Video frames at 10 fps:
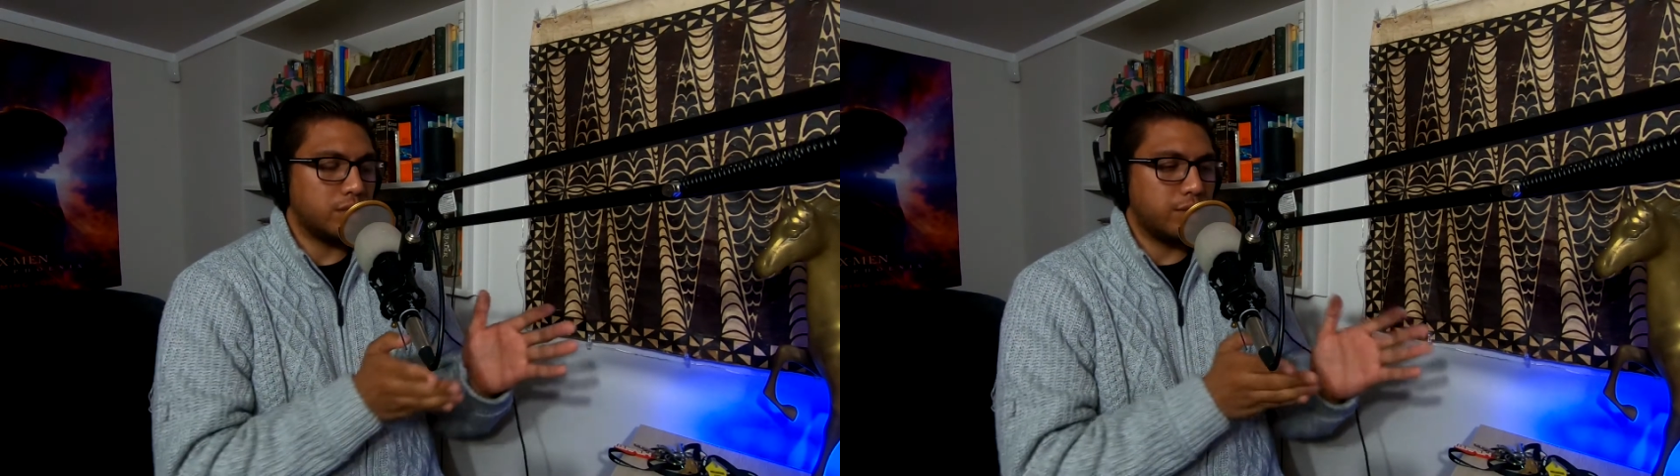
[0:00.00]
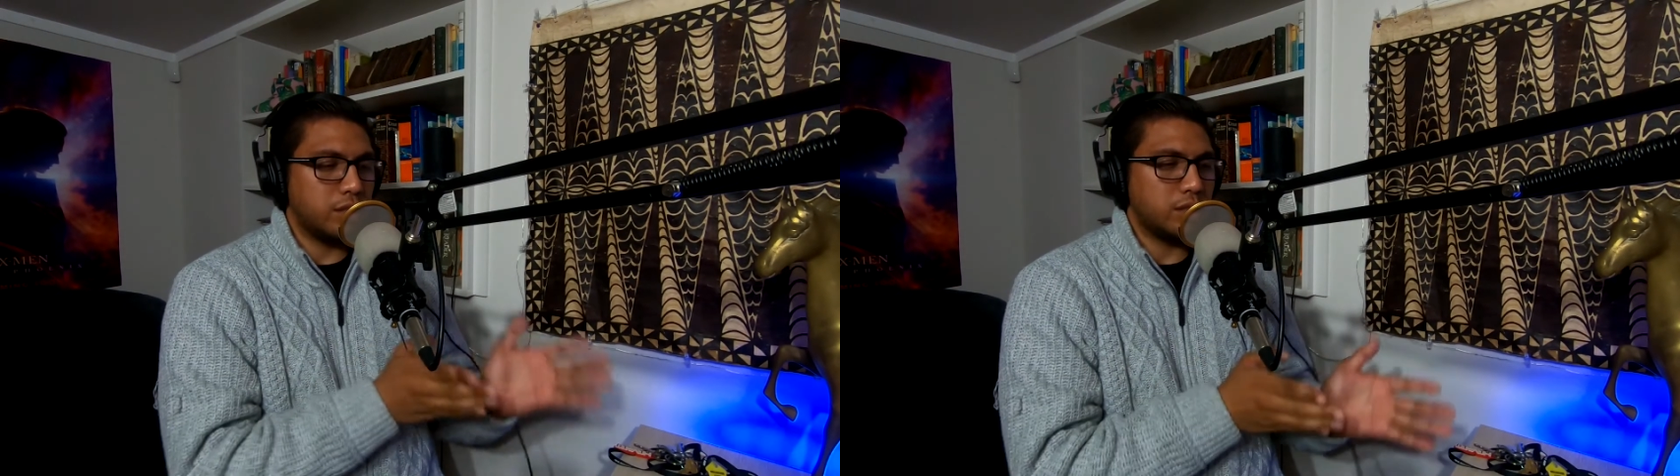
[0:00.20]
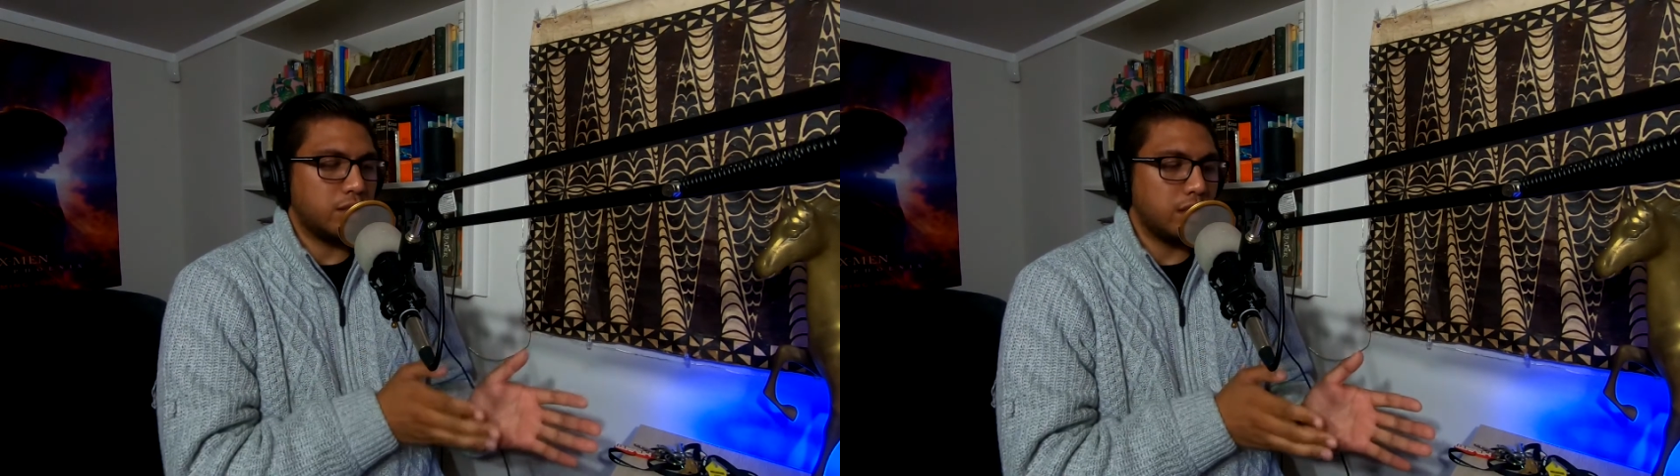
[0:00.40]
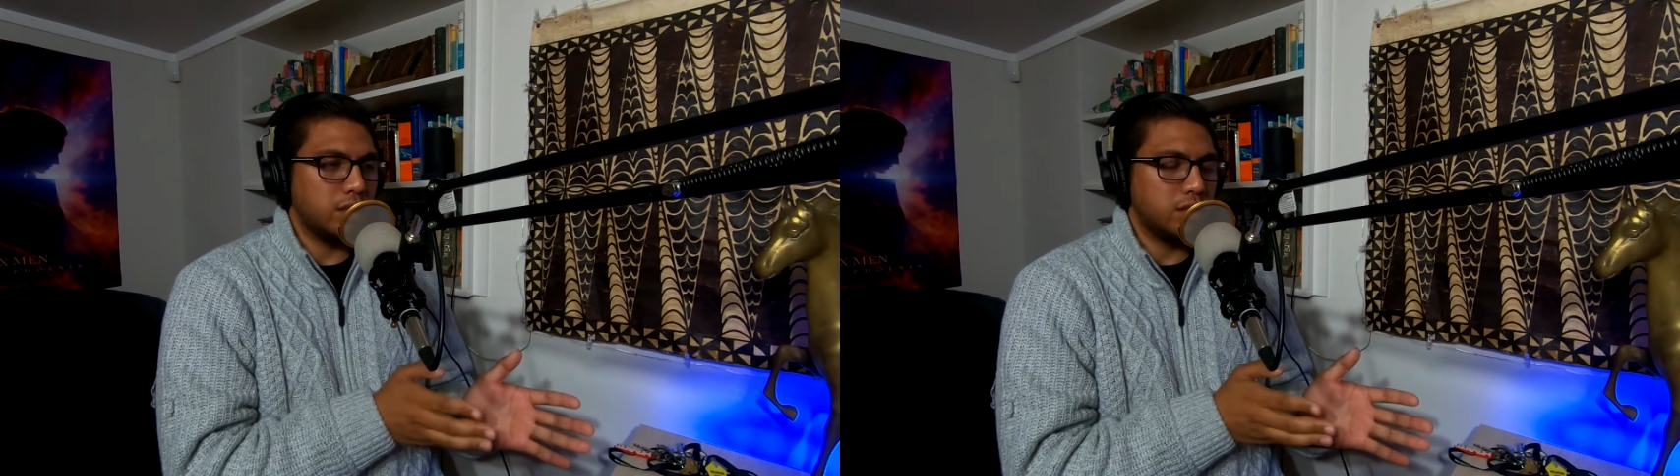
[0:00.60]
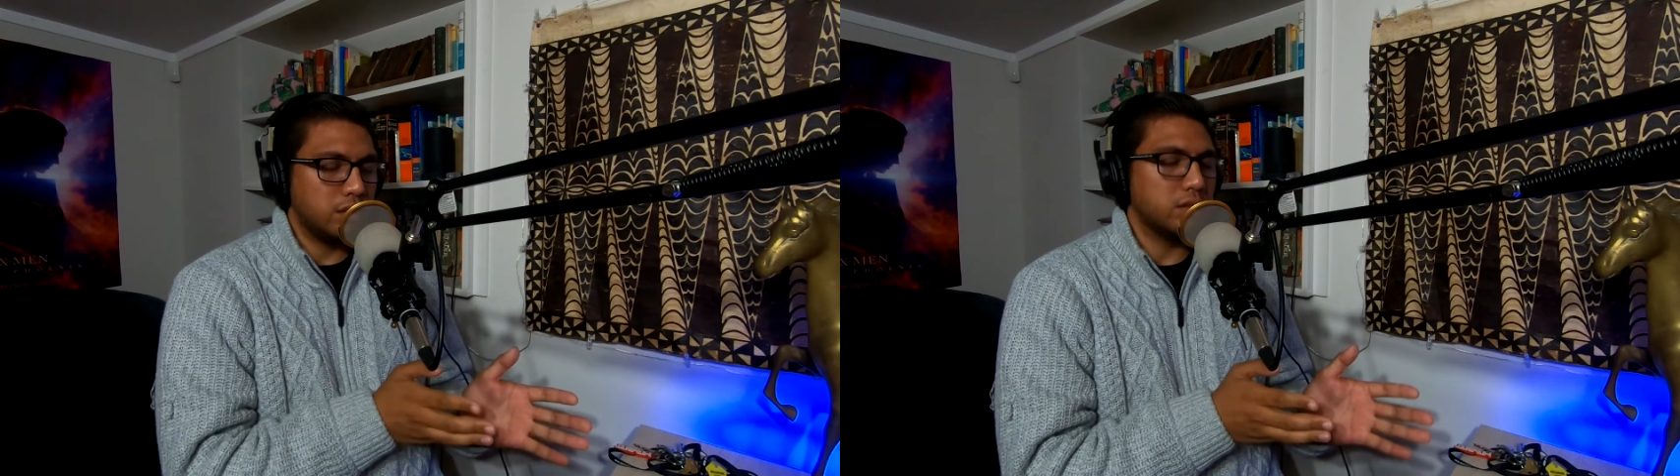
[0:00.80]
of this fitness
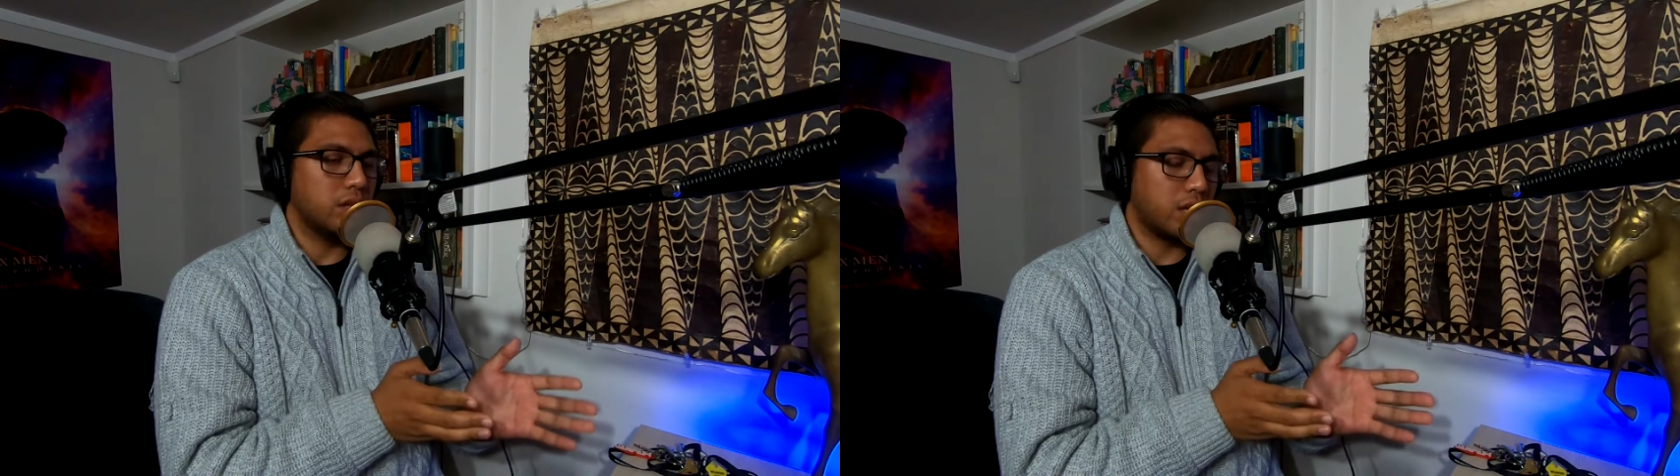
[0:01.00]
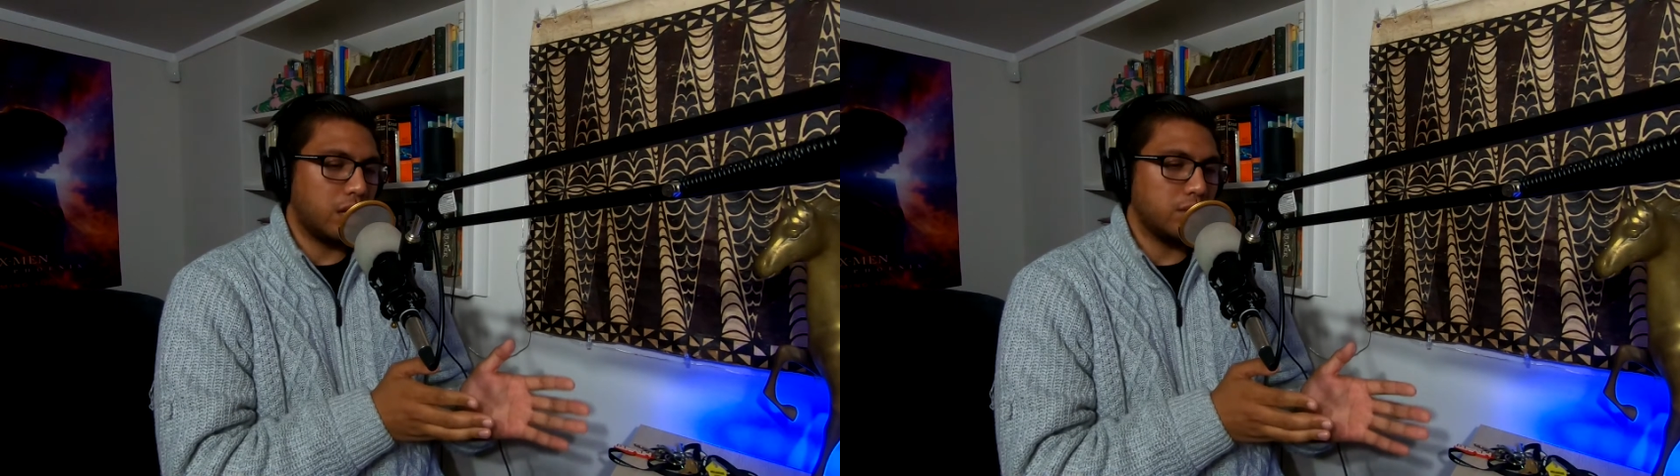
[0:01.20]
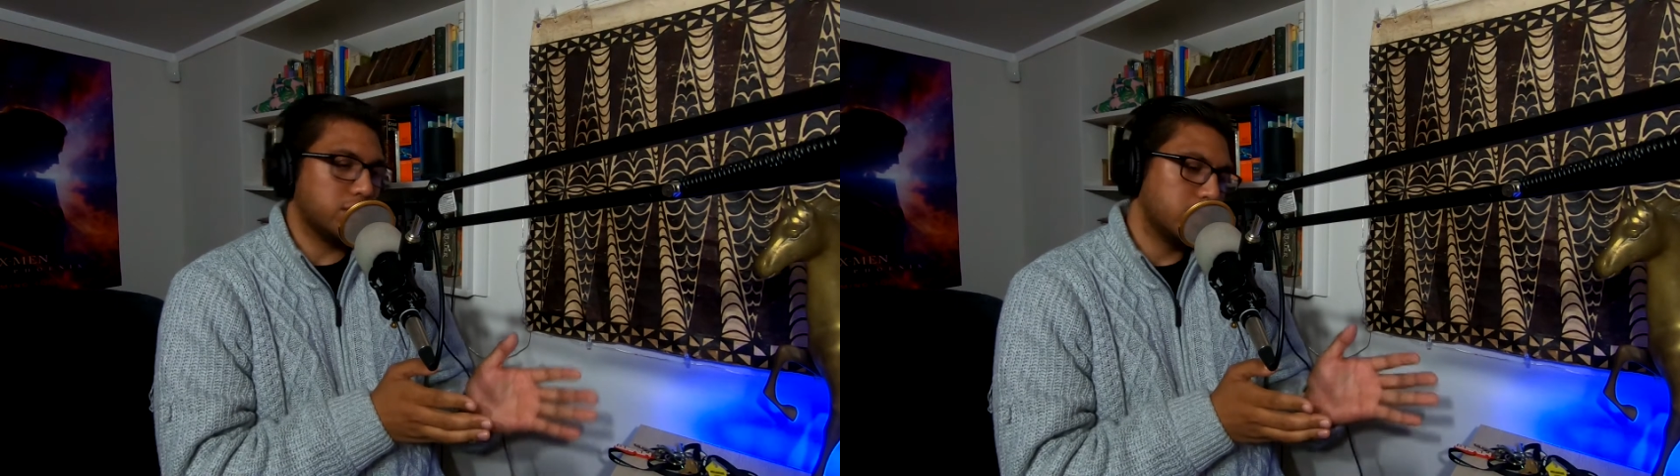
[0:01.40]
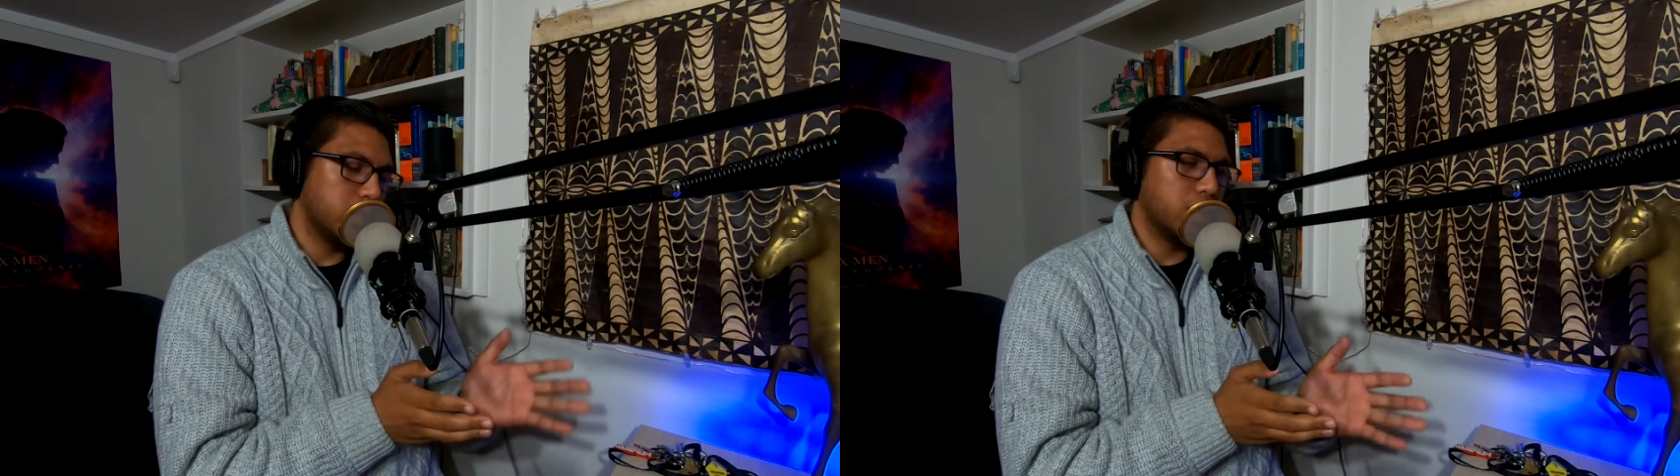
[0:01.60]
challenge. Okay.